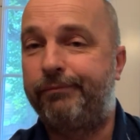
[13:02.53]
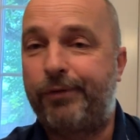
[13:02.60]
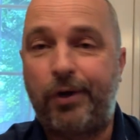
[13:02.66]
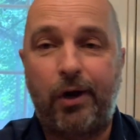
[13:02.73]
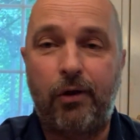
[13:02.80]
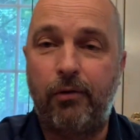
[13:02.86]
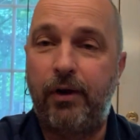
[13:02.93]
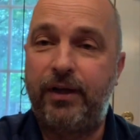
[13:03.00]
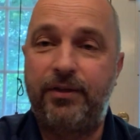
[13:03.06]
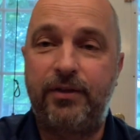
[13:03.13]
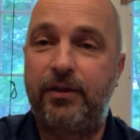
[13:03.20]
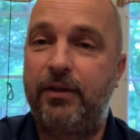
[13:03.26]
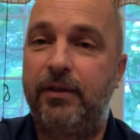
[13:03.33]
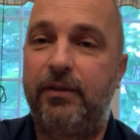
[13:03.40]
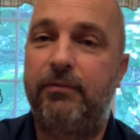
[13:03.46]
car
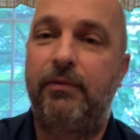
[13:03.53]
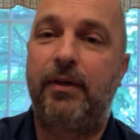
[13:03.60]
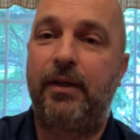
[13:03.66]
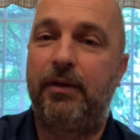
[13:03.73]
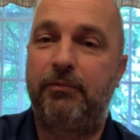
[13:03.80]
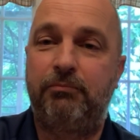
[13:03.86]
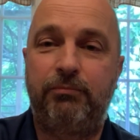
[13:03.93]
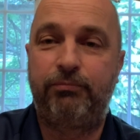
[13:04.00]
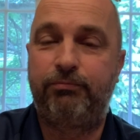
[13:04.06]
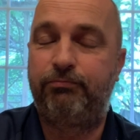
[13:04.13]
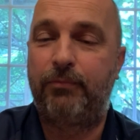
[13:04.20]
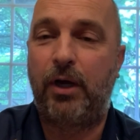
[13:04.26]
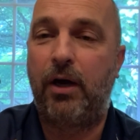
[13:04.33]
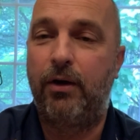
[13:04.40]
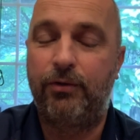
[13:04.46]
racing and uh,
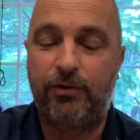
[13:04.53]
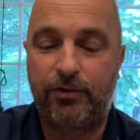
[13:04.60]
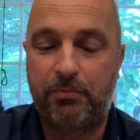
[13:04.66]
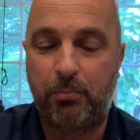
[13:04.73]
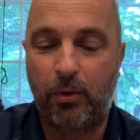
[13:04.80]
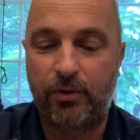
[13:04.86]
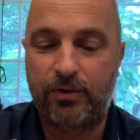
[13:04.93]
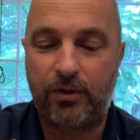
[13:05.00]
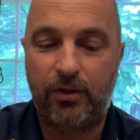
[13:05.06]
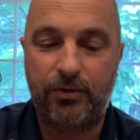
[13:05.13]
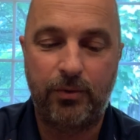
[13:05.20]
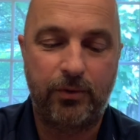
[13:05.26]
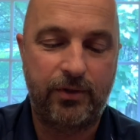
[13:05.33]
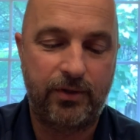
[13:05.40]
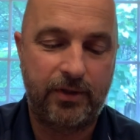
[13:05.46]
cars and sports and all
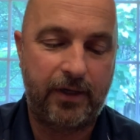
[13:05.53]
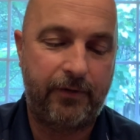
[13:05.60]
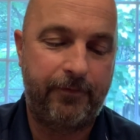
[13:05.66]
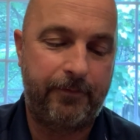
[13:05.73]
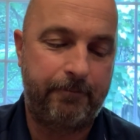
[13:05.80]
sorts of stuff.